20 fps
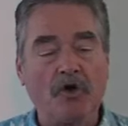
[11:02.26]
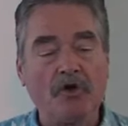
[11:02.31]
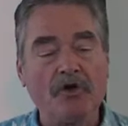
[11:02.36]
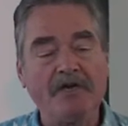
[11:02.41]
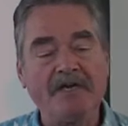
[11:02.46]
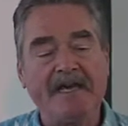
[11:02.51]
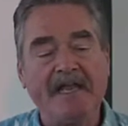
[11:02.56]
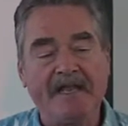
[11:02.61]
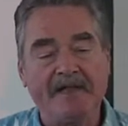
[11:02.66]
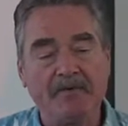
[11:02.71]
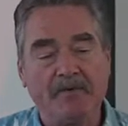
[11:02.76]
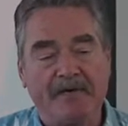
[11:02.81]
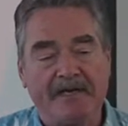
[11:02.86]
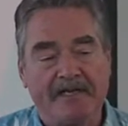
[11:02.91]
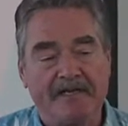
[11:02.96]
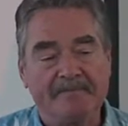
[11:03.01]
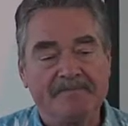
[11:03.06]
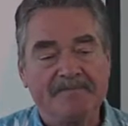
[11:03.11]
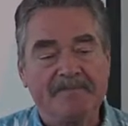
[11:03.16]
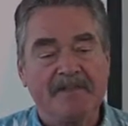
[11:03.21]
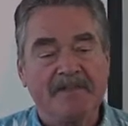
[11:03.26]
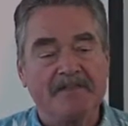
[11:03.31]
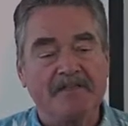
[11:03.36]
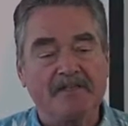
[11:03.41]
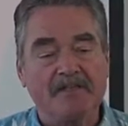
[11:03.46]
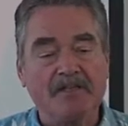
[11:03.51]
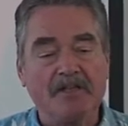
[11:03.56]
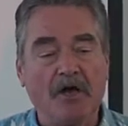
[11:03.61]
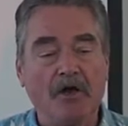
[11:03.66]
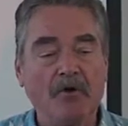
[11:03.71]
earned equity,
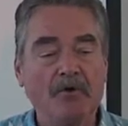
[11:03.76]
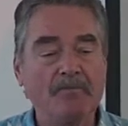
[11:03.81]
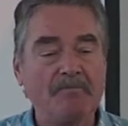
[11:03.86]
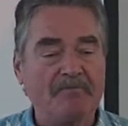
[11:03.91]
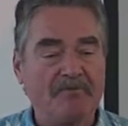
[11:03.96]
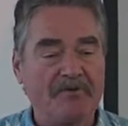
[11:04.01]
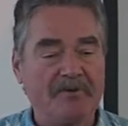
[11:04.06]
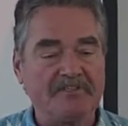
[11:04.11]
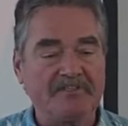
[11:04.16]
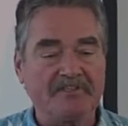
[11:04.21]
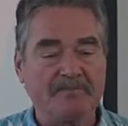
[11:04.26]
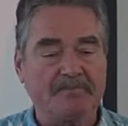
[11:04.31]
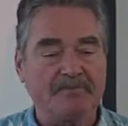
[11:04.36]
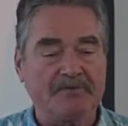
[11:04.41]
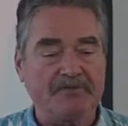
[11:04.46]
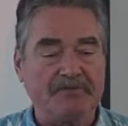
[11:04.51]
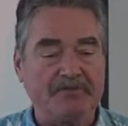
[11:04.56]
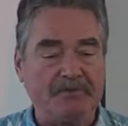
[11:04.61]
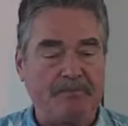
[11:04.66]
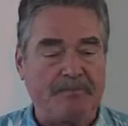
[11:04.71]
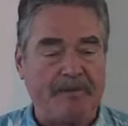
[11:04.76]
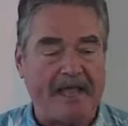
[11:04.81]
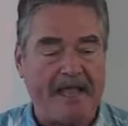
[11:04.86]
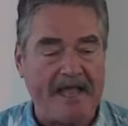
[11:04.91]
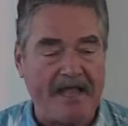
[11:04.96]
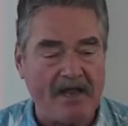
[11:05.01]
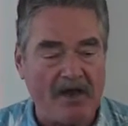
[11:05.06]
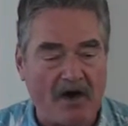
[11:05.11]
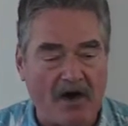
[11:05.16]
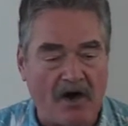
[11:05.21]
the loan principal you
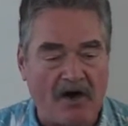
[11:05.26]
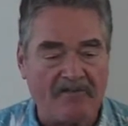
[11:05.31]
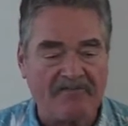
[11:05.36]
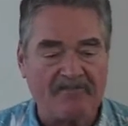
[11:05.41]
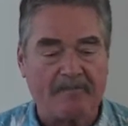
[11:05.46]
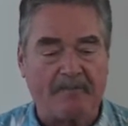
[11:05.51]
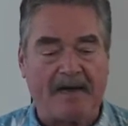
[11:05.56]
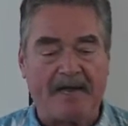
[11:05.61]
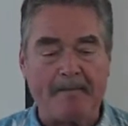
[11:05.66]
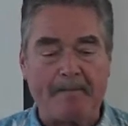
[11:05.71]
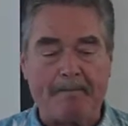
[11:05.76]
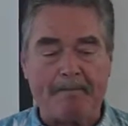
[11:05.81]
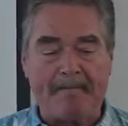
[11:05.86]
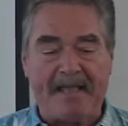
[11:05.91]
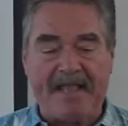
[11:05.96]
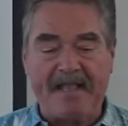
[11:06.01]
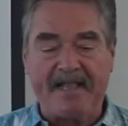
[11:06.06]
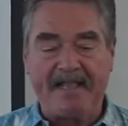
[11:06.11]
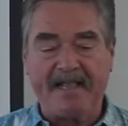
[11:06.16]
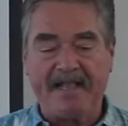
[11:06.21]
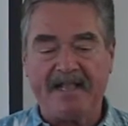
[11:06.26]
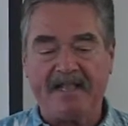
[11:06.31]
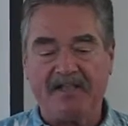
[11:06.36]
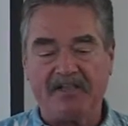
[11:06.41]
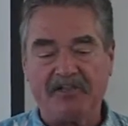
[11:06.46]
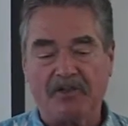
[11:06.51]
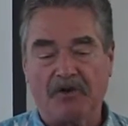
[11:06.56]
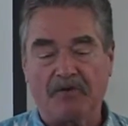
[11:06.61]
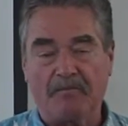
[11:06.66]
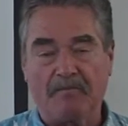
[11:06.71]
pay off by making
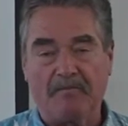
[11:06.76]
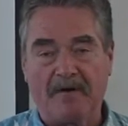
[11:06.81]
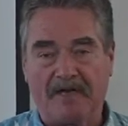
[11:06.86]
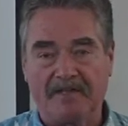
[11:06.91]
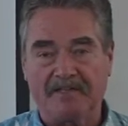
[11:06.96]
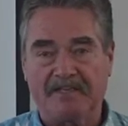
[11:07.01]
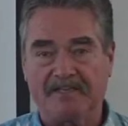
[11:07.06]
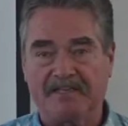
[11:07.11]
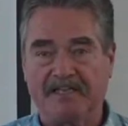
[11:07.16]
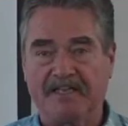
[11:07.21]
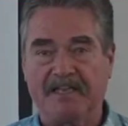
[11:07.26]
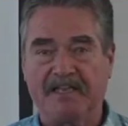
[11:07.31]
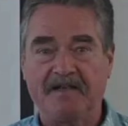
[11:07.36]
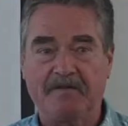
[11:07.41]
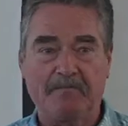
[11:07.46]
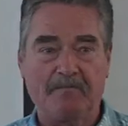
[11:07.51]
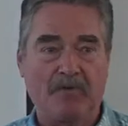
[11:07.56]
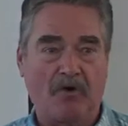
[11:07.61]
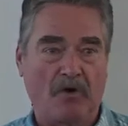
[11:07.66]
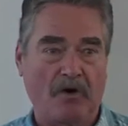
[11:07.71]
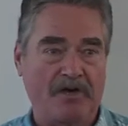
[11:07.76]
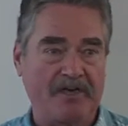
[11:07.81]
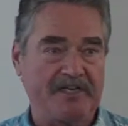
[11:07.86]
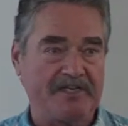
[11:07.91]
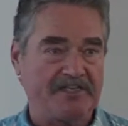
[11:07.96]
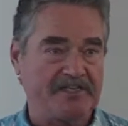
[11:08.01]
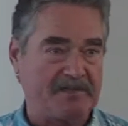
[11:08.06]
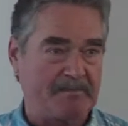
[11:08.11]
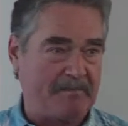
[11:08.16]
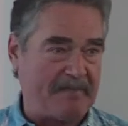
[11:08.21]
your monthly
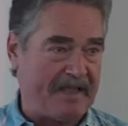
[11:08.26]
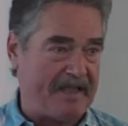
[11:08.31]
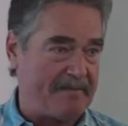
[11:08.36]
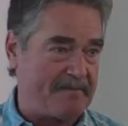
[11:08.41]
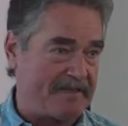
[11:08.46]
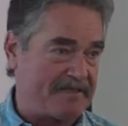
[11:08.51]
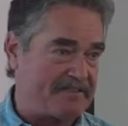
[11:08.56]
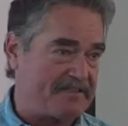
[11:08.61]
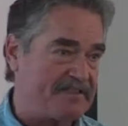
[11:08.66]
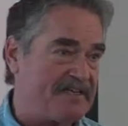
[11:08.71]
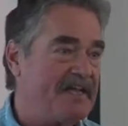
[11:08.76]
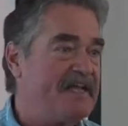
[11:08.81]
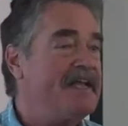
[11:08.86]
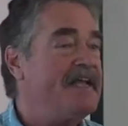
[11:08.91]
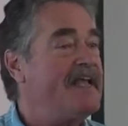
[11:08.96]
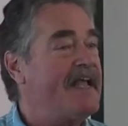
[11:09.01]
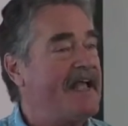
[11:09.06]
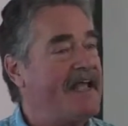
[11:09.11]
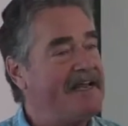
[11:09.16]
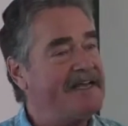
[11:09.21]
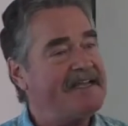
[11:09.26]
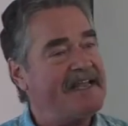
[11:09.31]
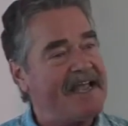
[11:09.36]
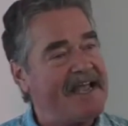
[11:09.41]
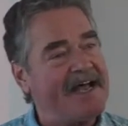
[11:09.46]
mortgage payments. And